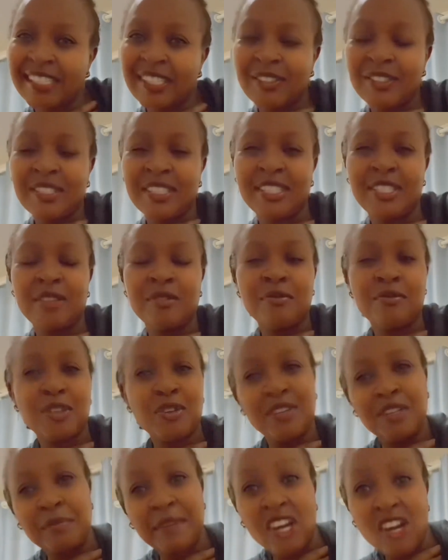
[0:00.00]
continue
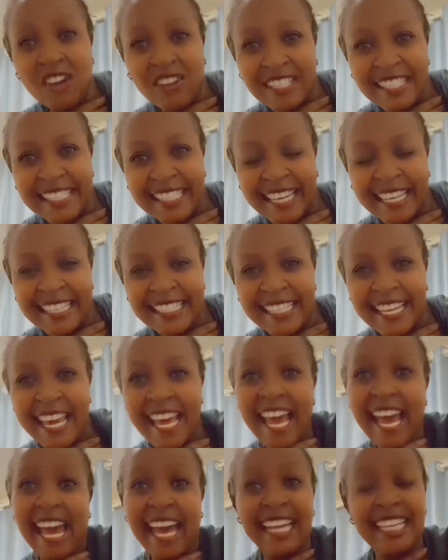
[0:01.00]
viewing my content
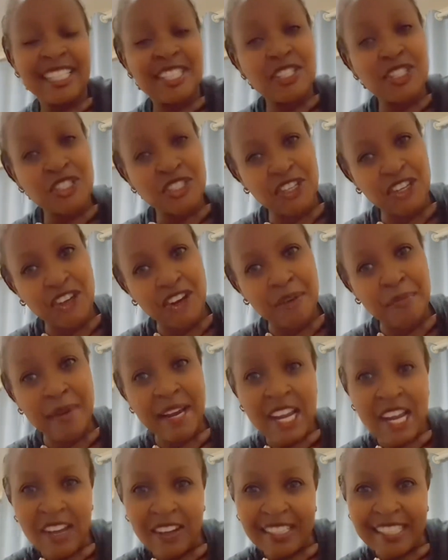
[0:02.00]
and share my
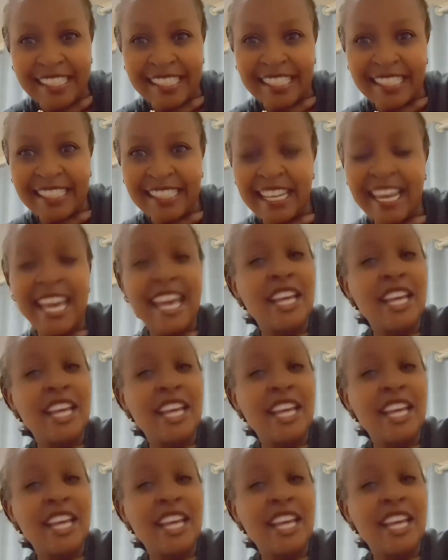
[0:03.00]
content.